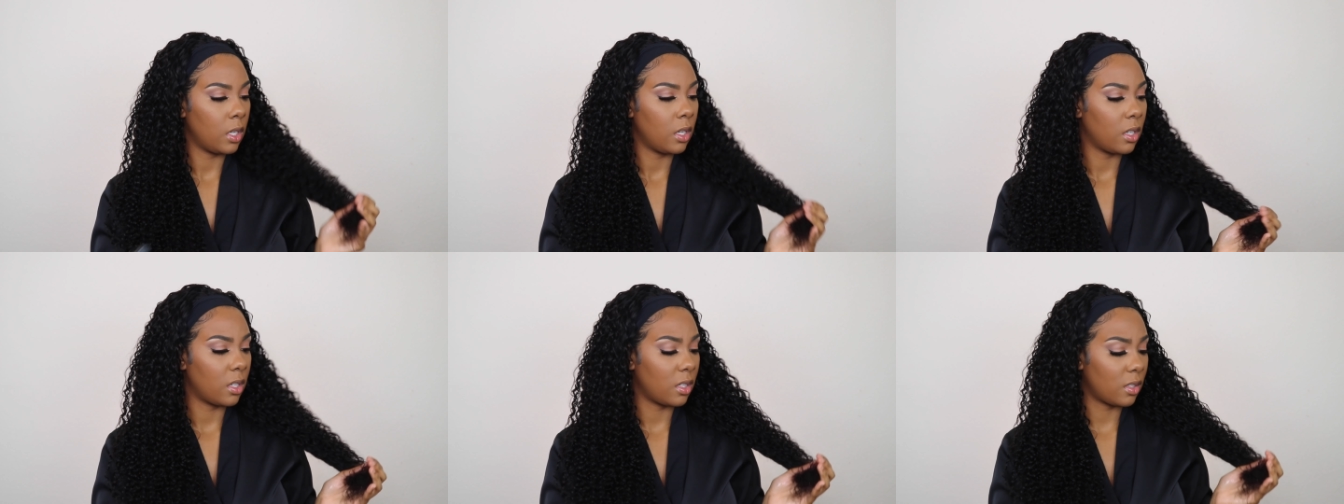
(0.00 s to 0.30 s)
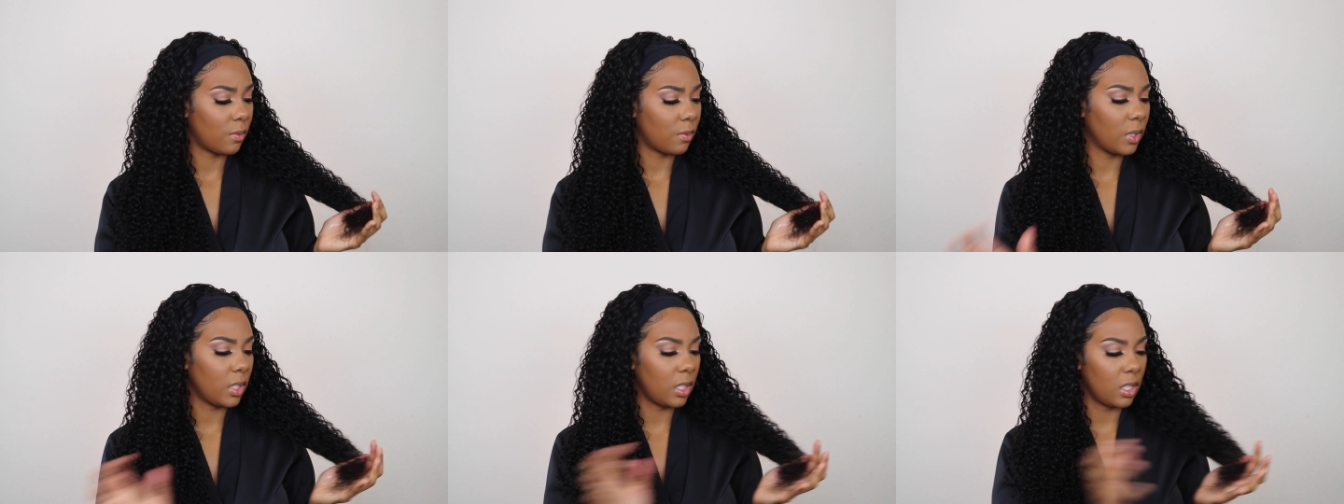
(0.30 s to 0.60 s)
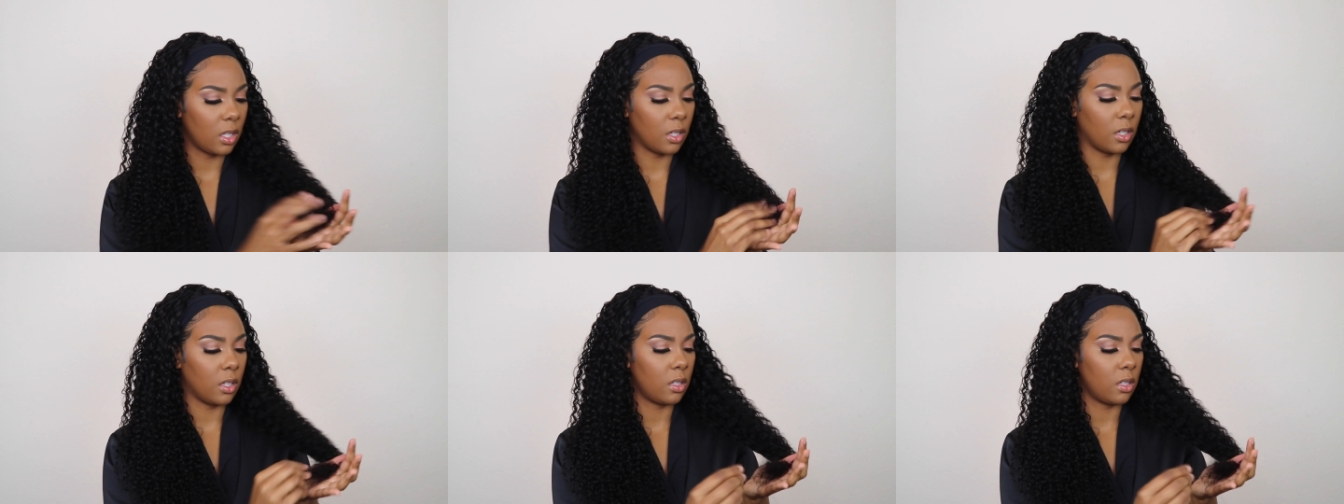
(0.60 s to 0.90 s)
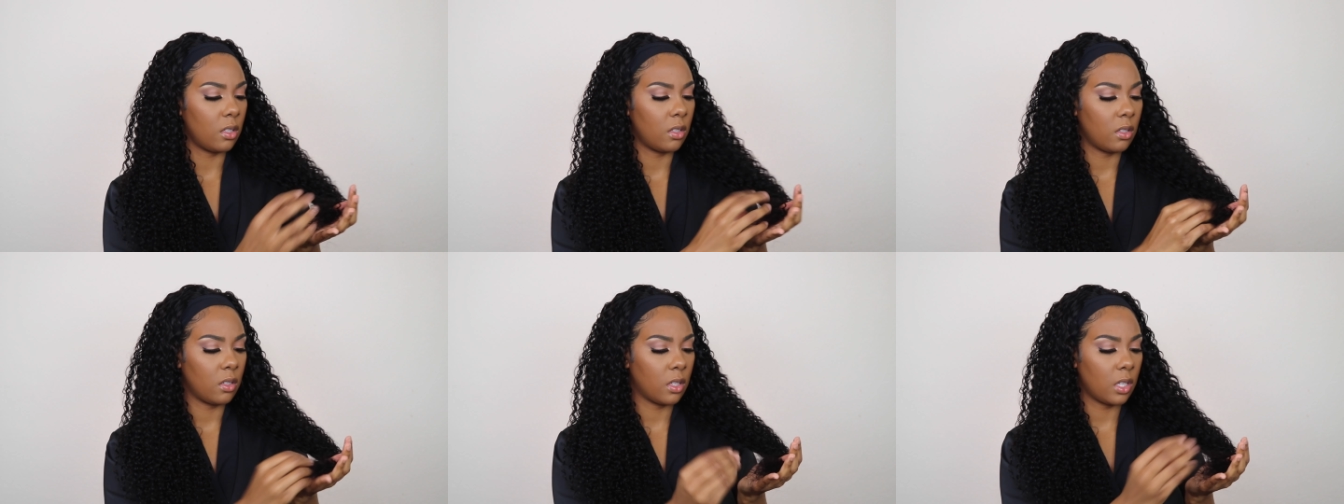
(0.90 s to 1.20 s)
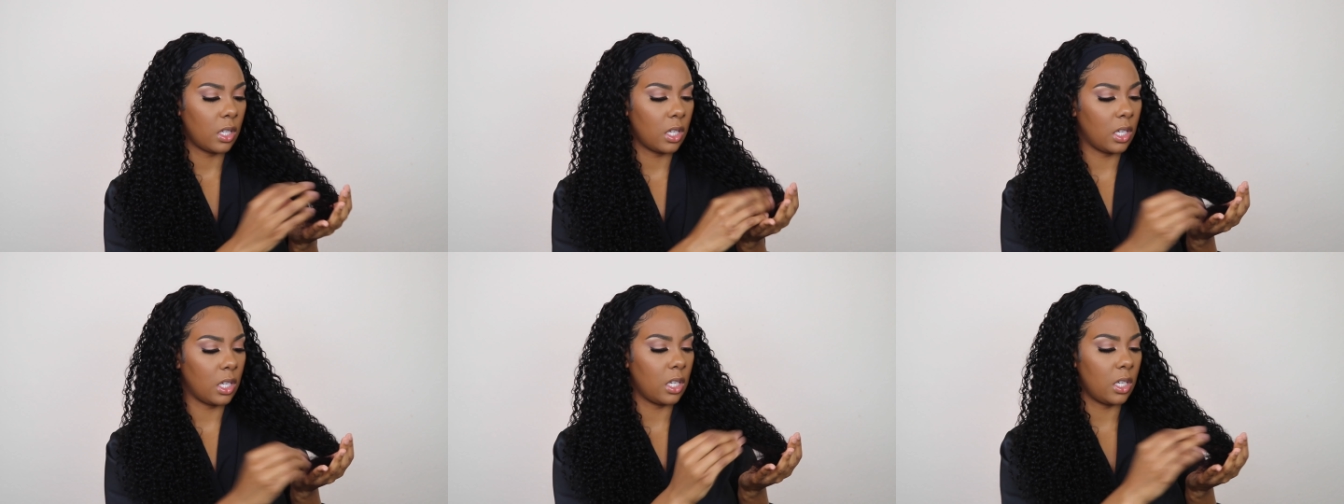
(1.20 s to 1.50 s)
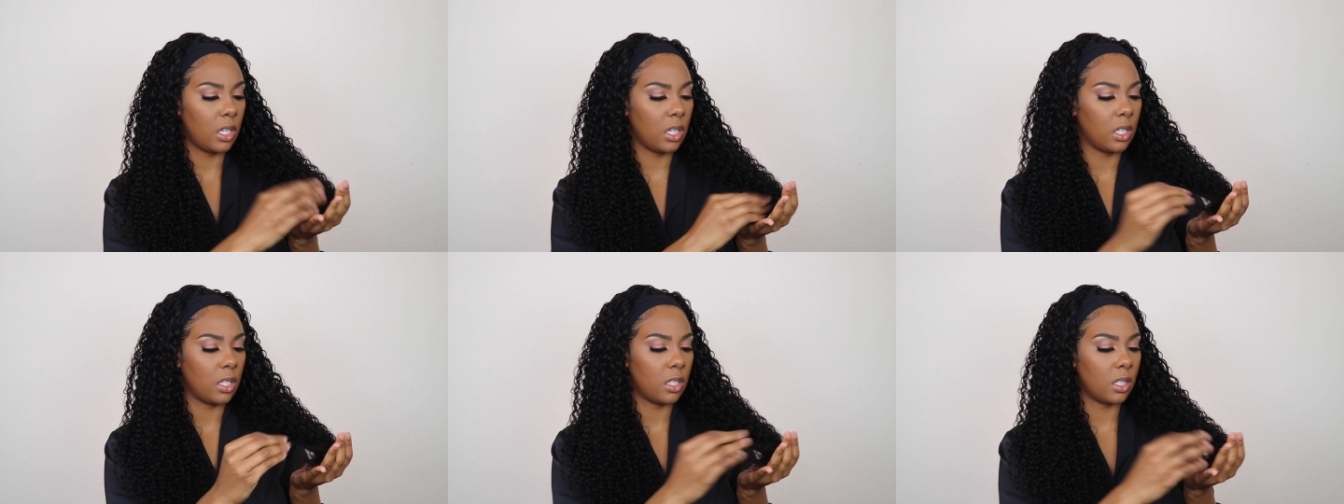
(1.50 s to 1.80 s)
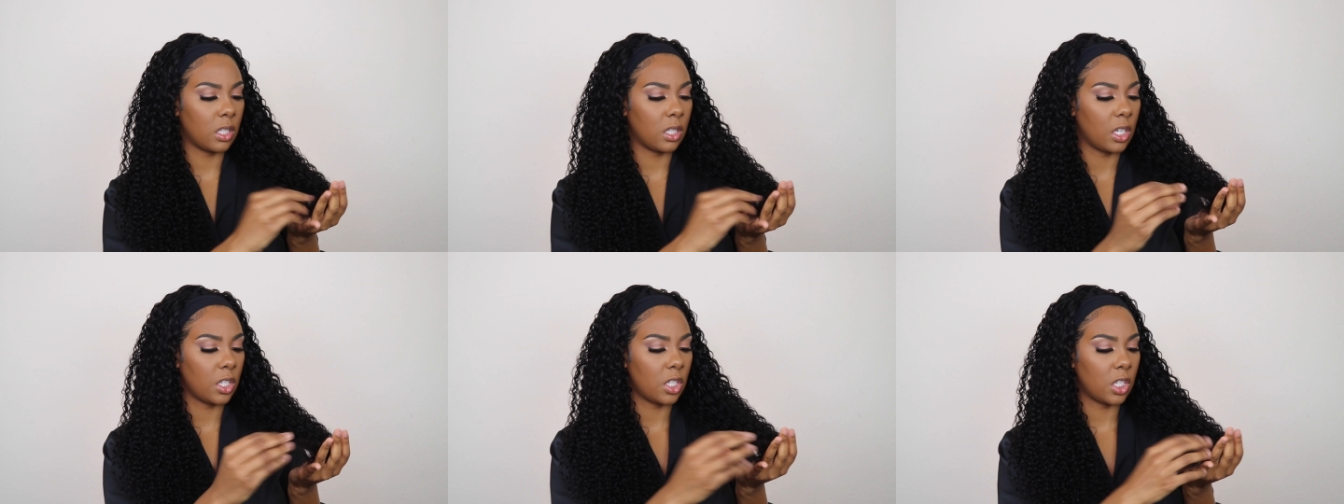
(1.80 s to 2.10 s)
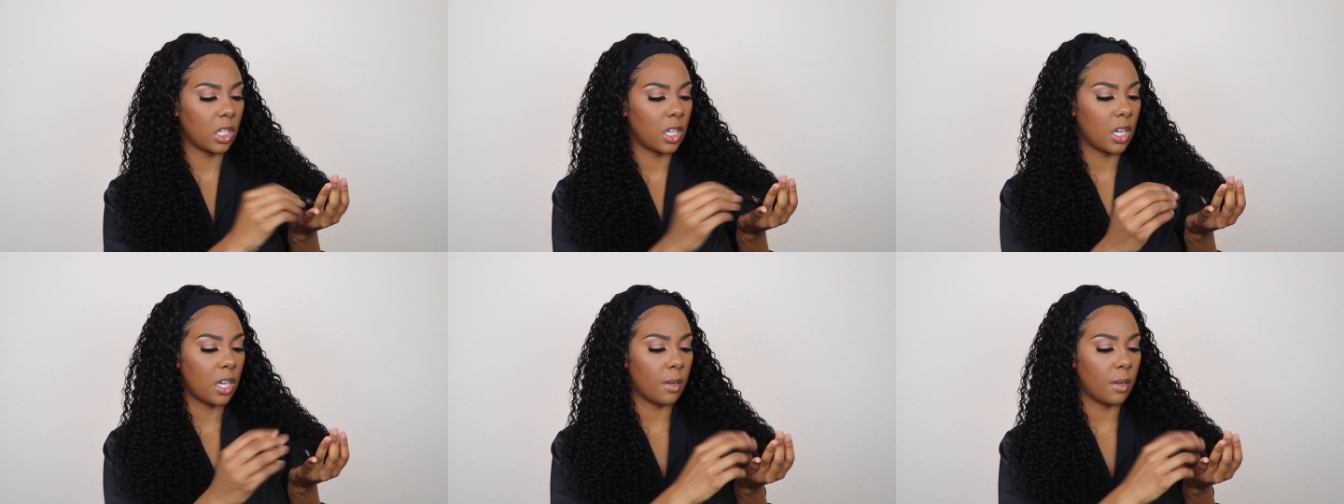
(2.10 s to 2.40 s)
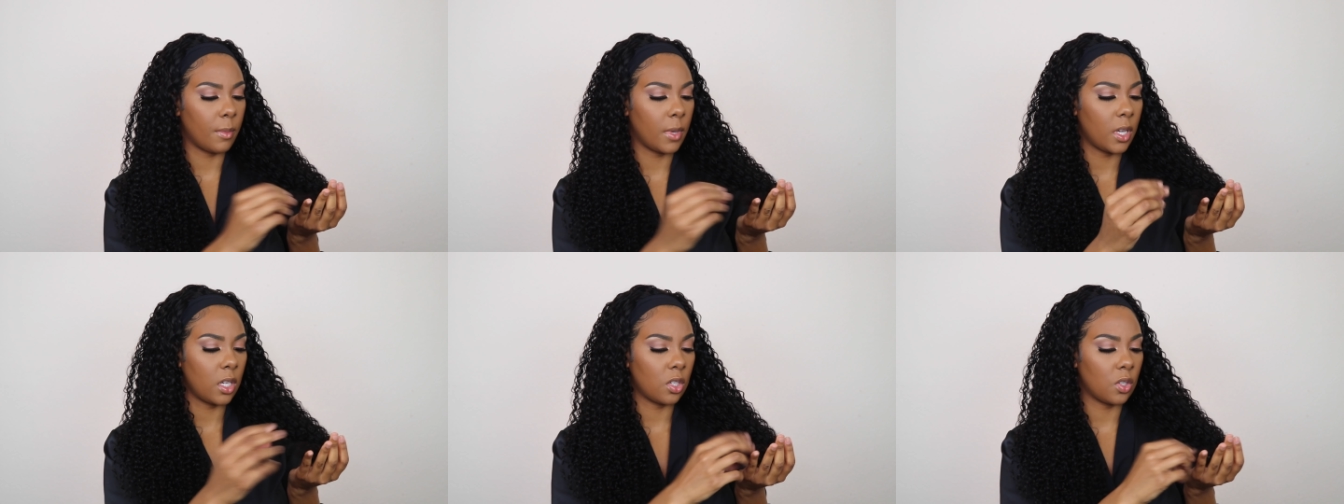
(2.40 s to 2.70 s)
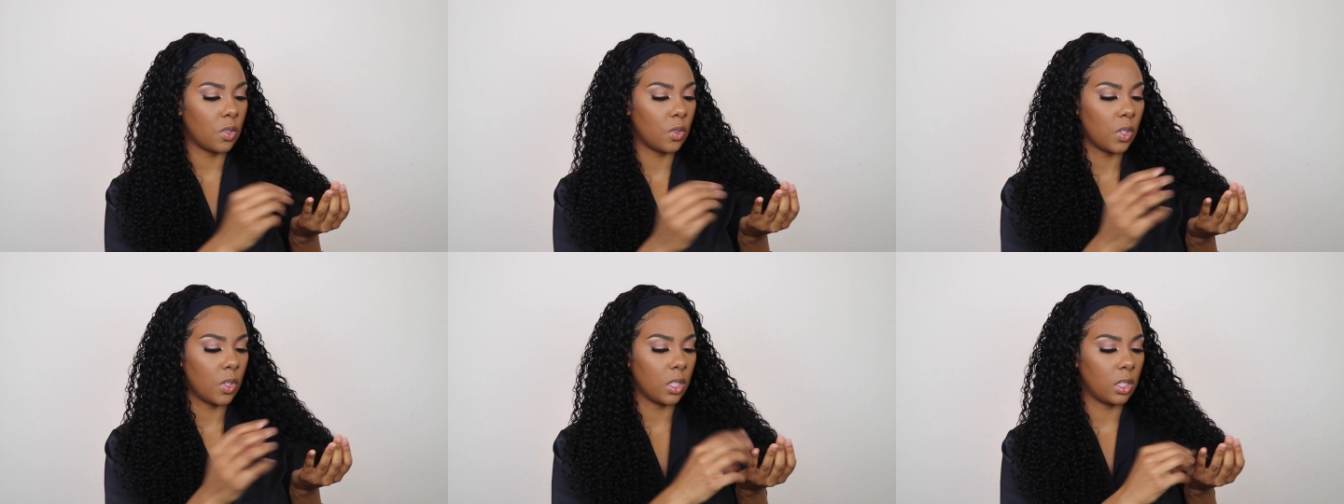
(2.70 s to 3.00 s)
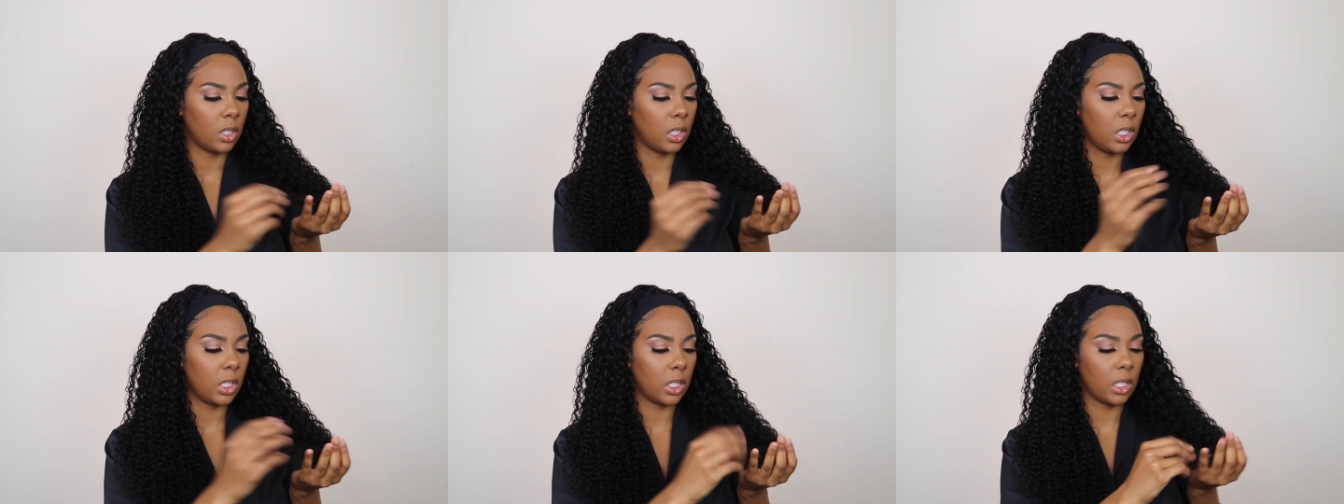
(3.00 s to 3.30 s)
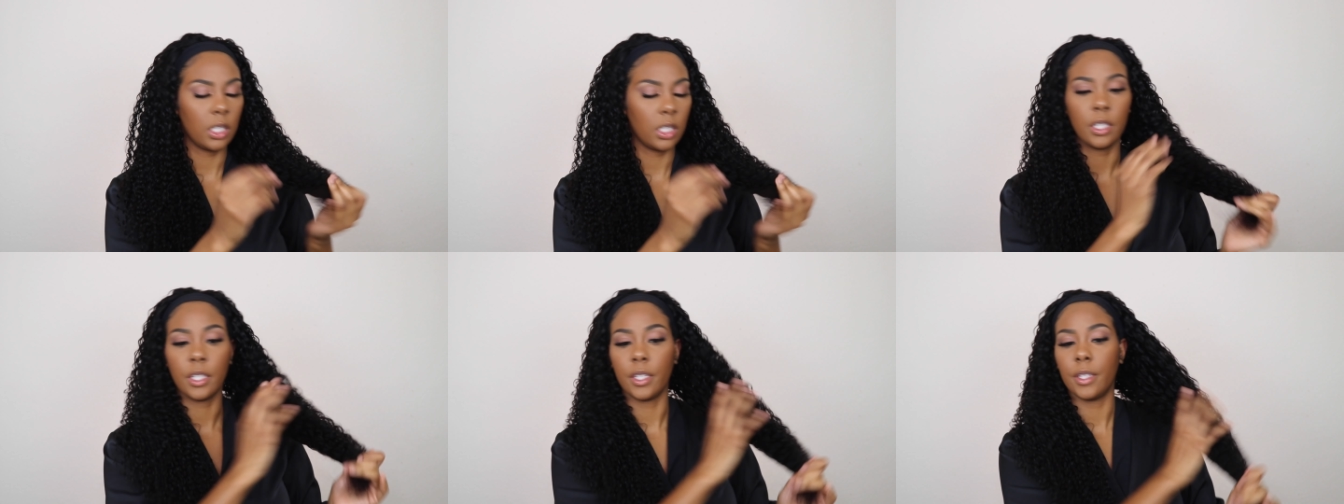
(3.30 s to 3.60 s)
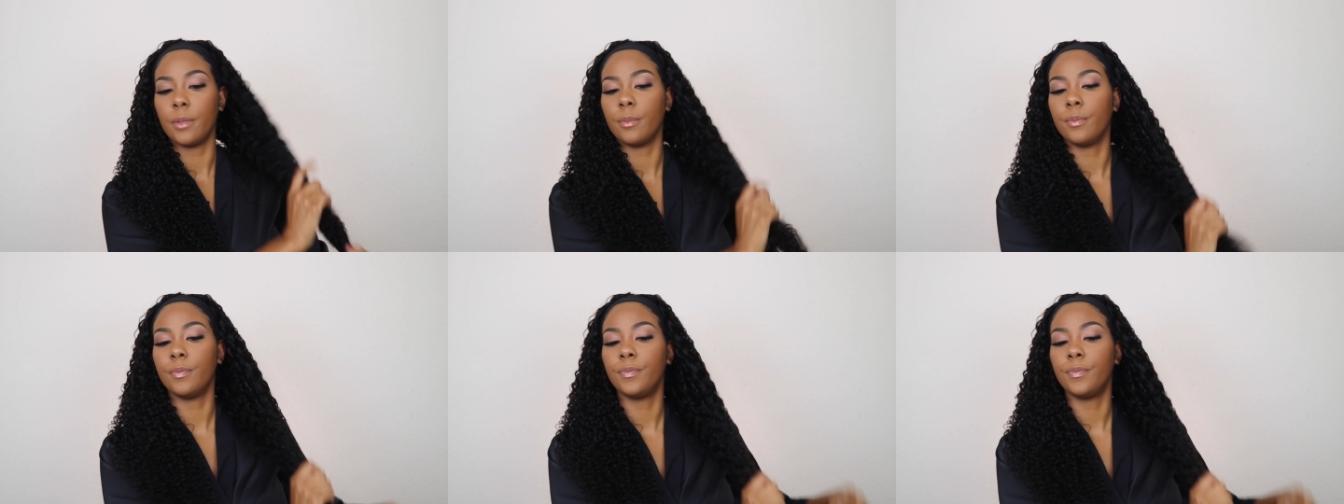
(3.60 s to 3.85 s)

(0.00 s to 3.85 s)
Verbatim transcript: It's really the ends that you got to make sure look good.